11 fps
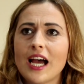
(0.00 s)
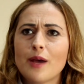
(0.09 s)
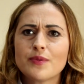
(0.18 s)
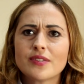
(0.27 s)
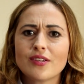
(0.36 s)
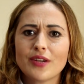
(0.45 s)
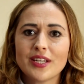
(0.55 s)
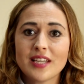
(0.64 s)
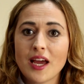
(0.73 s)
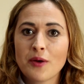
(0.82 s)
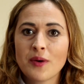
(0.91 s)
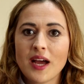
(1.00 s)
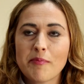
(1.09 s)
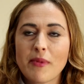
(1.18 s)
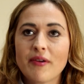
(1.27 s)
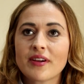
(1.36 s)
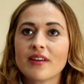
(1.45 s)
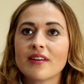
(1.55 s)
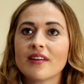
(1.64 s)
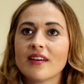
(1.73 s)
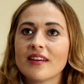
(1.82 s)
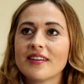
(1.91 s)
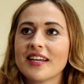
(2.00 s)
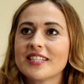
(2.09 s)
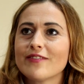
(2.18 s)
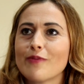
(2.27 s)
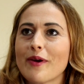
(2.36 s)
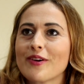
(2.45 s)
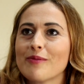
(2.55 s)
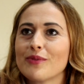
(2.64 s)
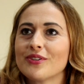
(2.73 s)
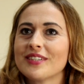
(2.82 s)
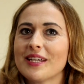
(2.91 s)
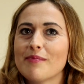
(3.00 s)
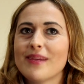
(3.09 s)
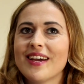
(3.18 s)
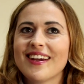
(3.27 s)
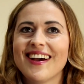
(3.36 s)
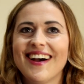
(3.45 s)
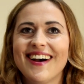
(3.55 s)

Absolutely no American, Native American blood in me.